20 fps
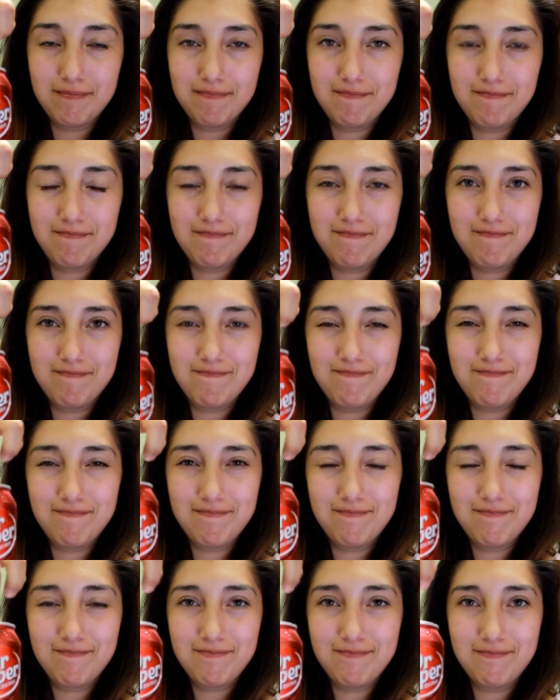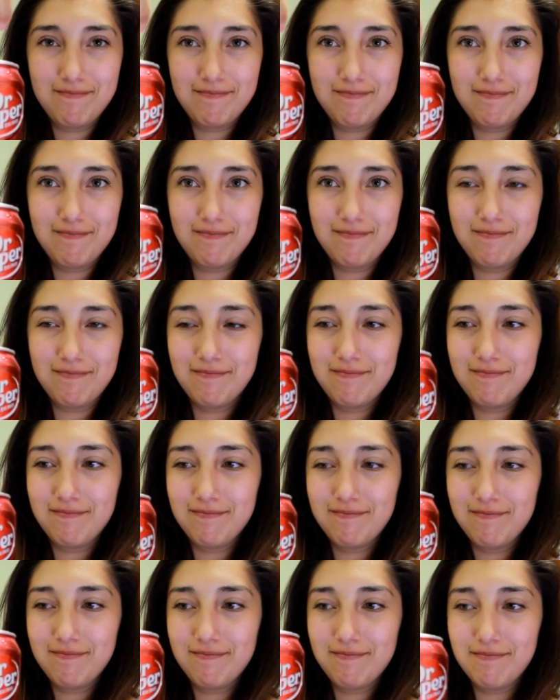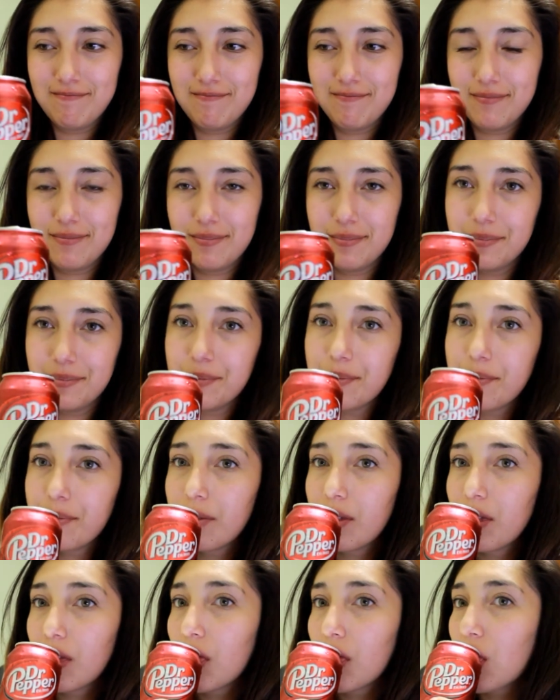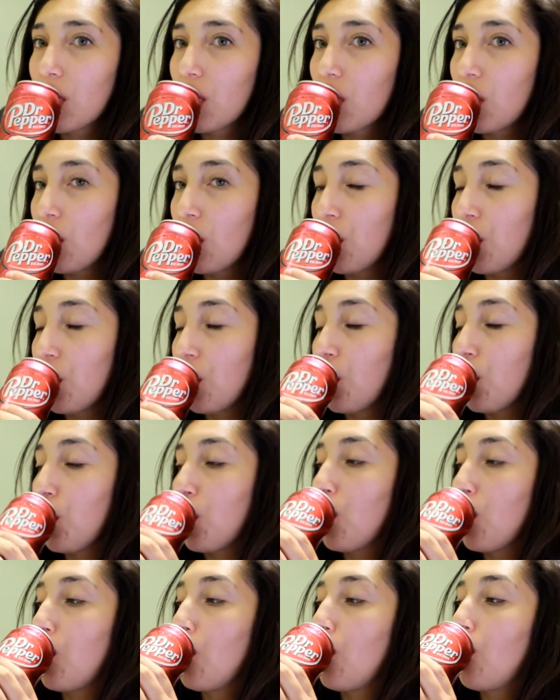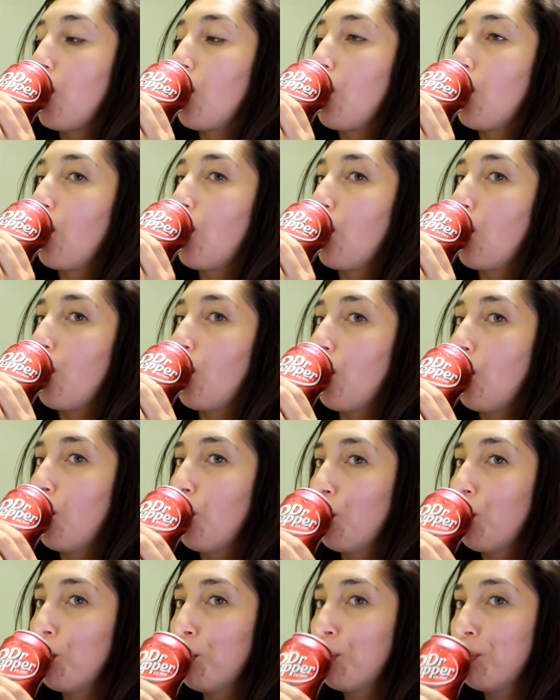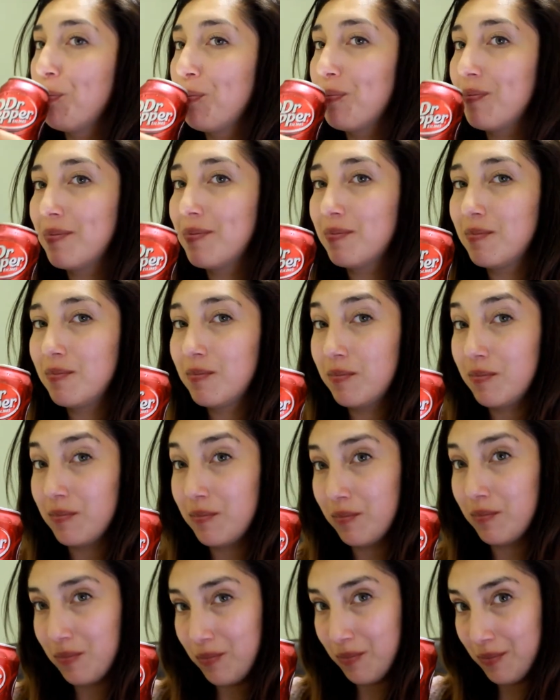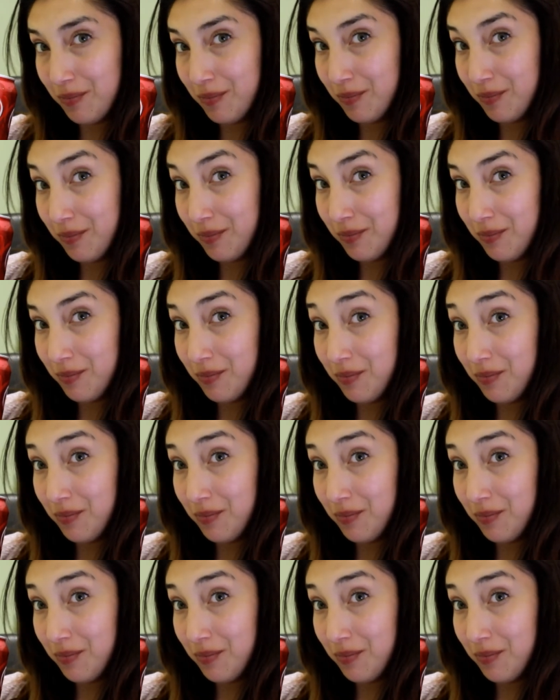[no speech]